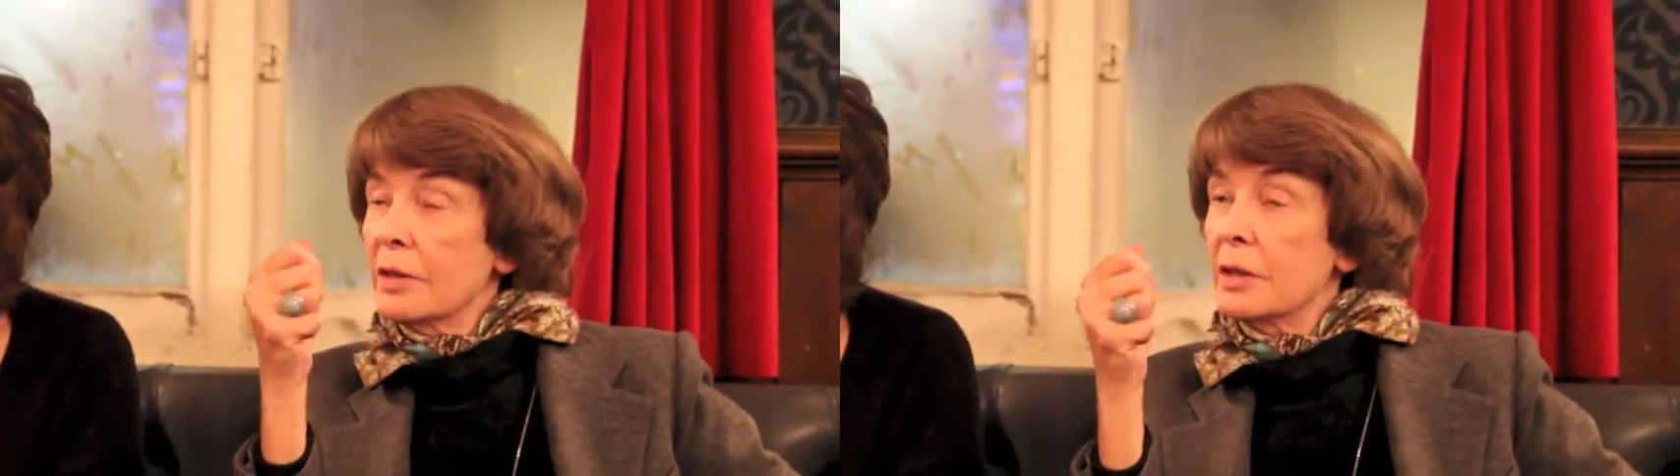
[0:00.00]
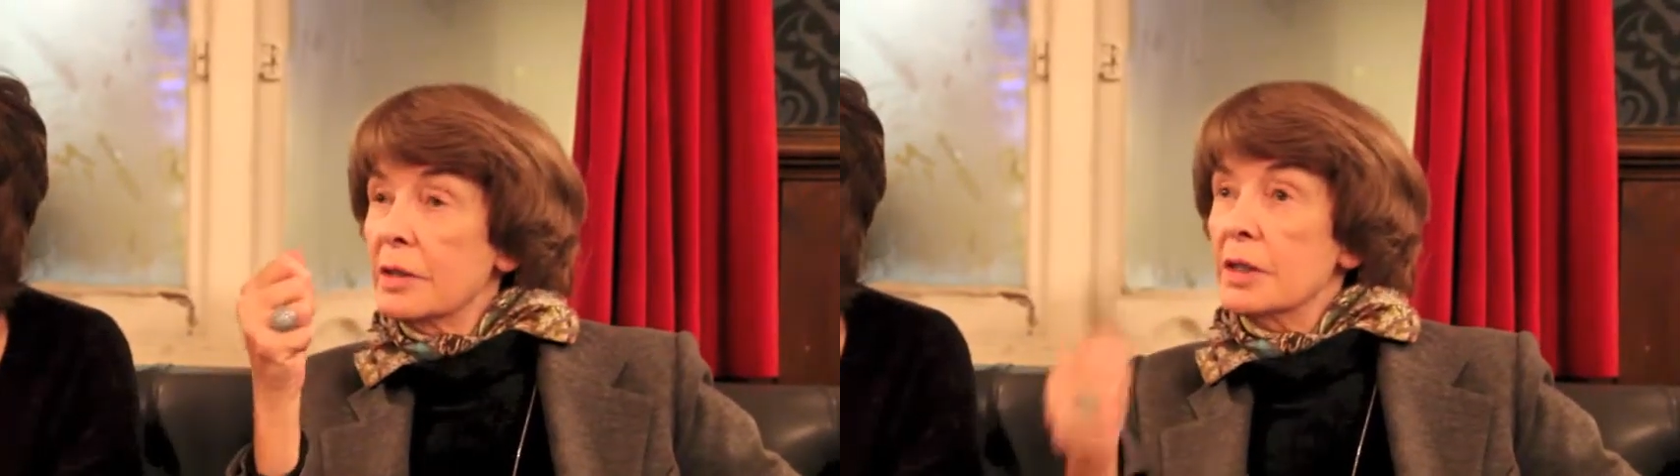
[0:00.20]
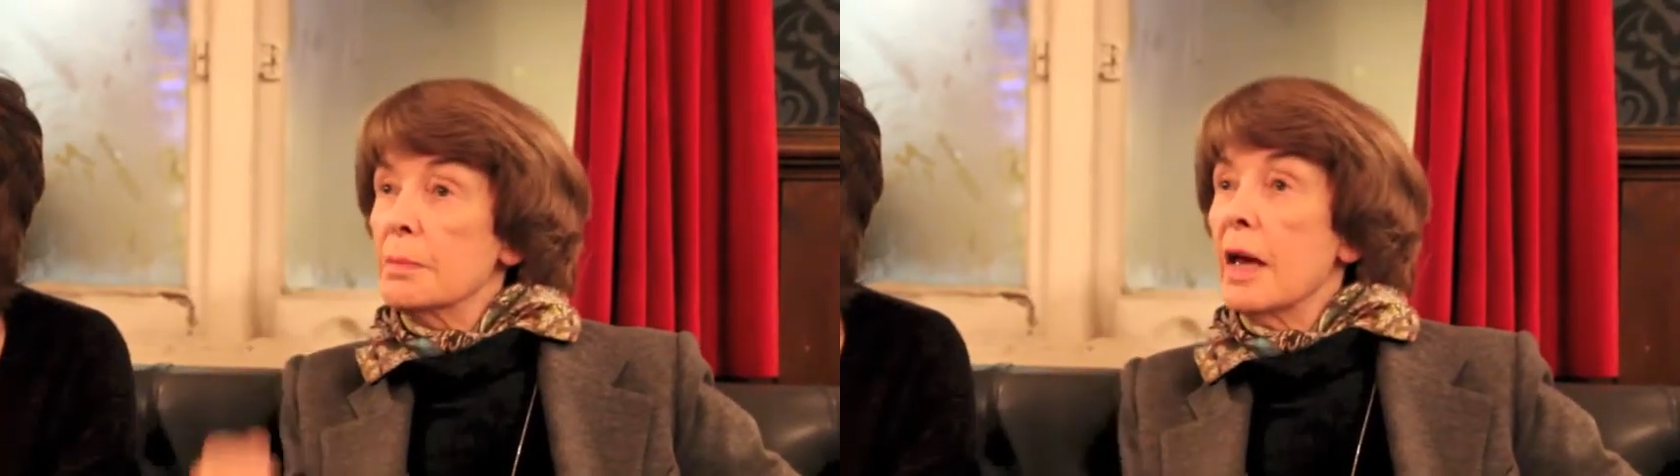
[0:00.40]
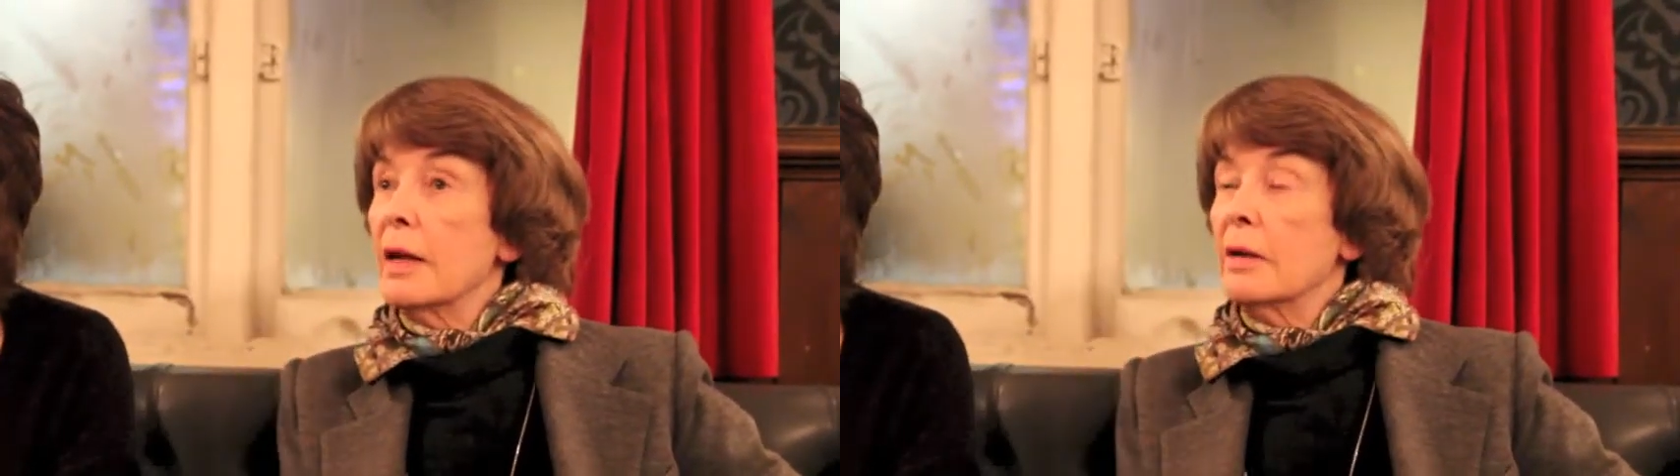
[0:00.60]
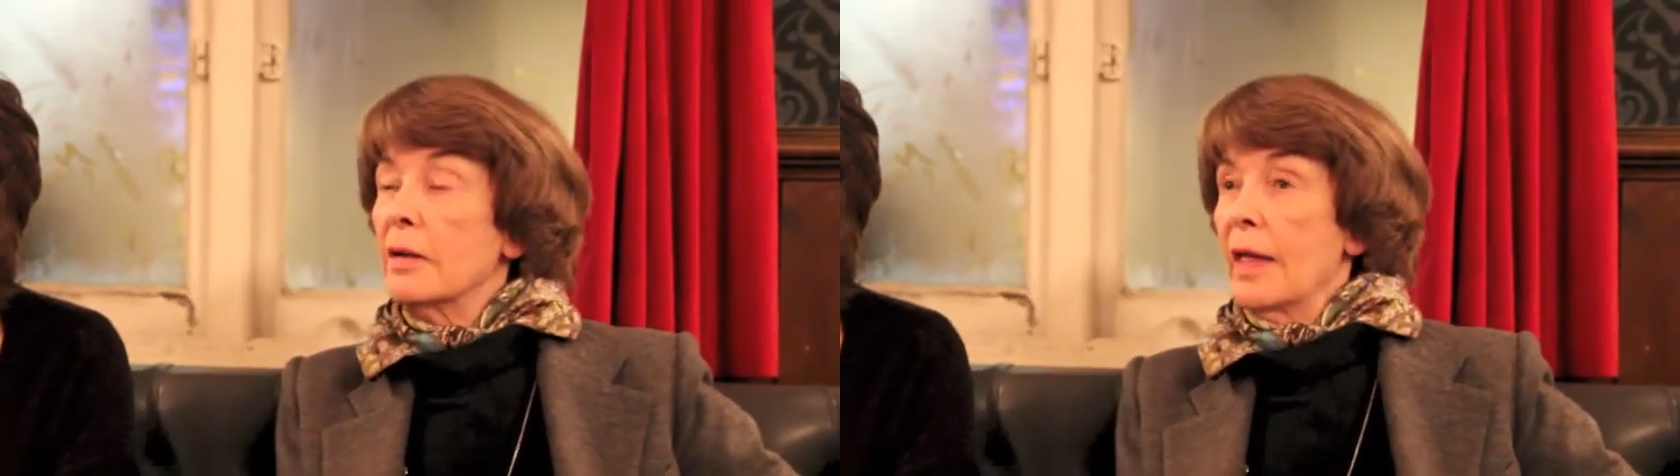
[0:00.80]
to
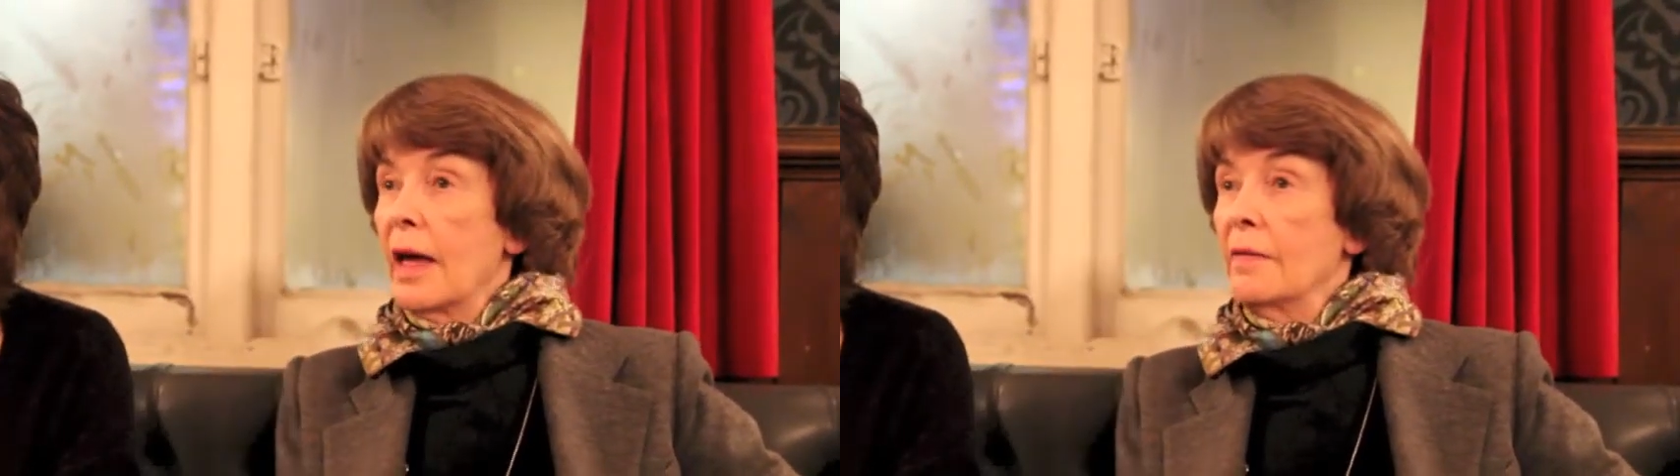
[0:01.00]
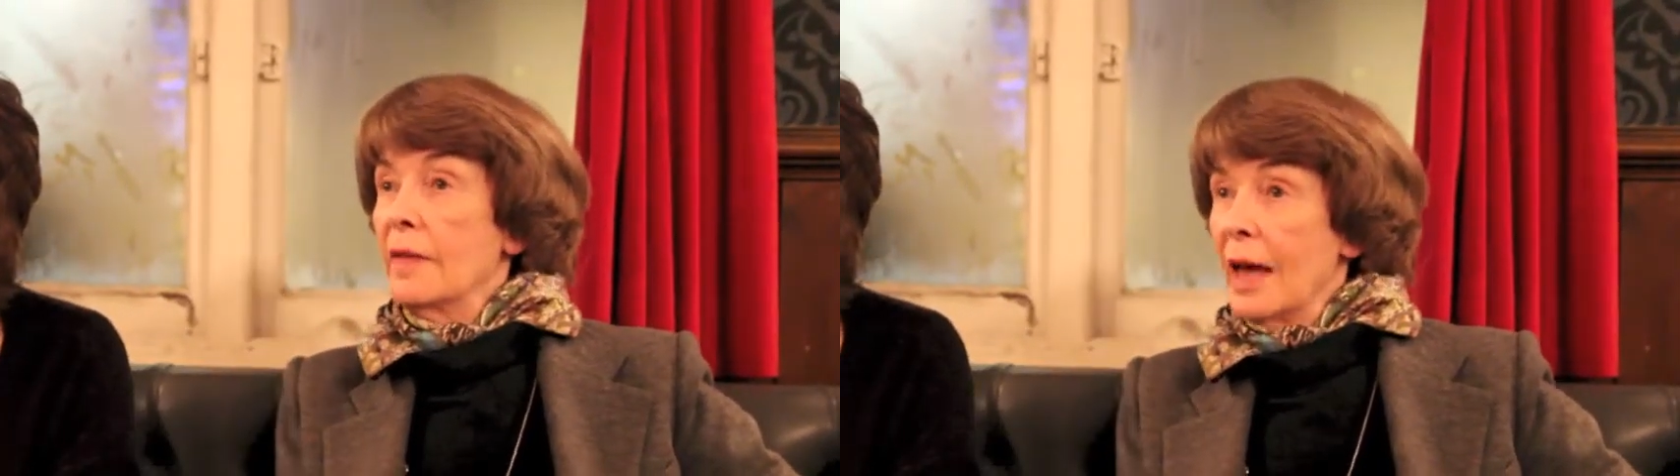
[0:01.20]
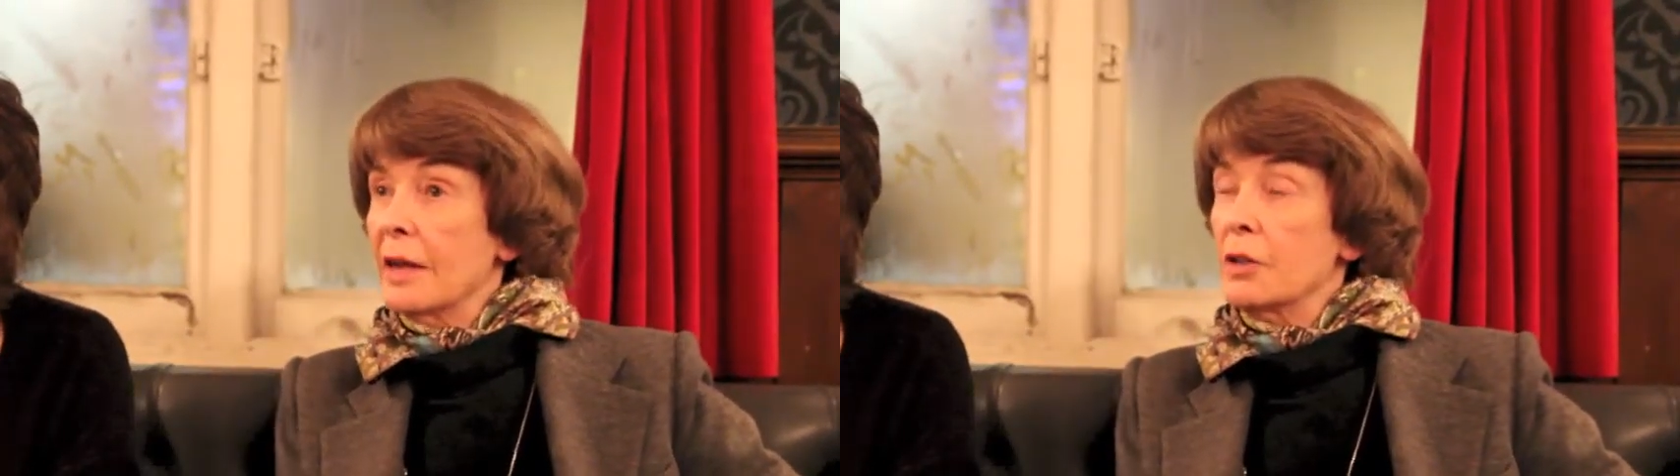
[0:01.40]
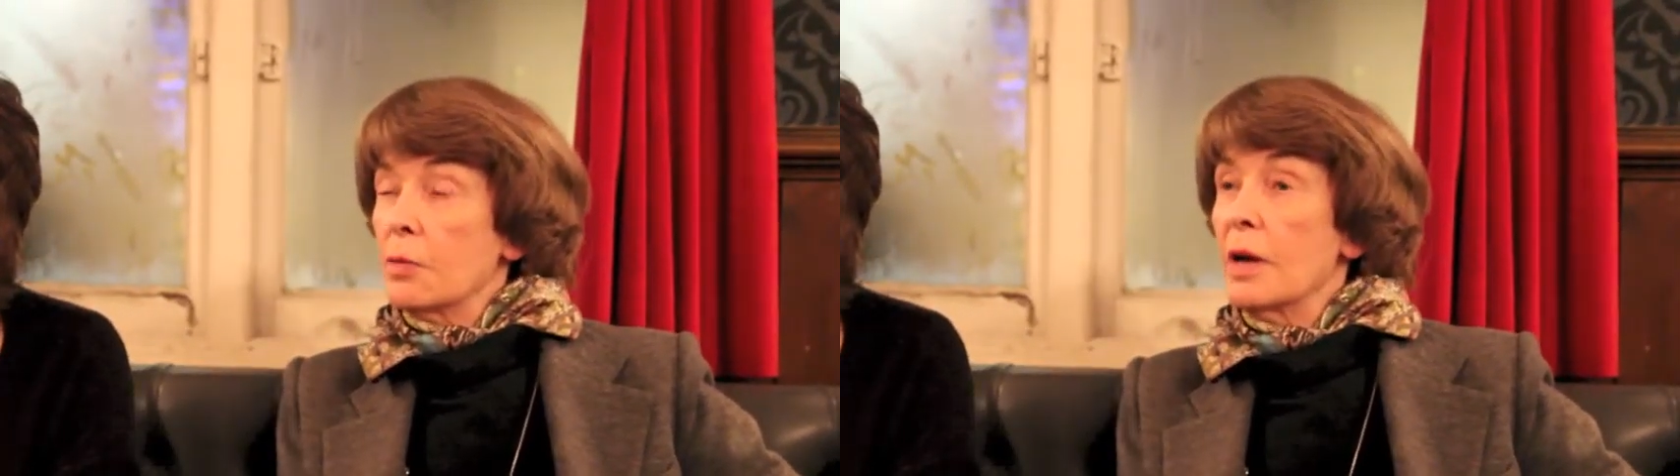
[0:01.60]
dismantle. That is